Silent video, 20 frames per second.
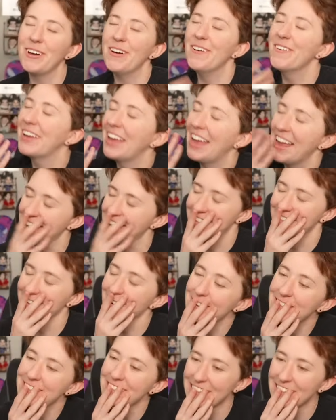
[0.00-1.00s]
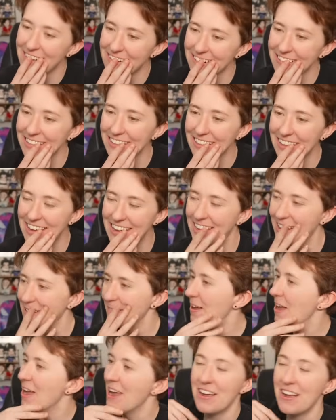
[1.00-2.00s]
Okay, so it's literally like,
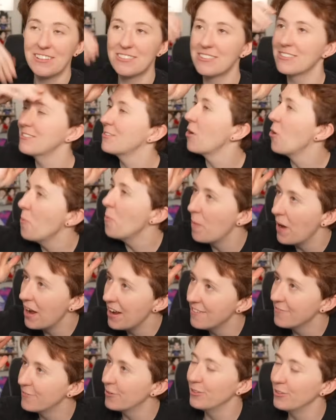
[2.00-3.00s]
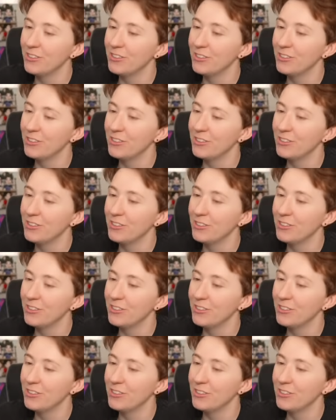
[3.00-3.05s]
it's so painful,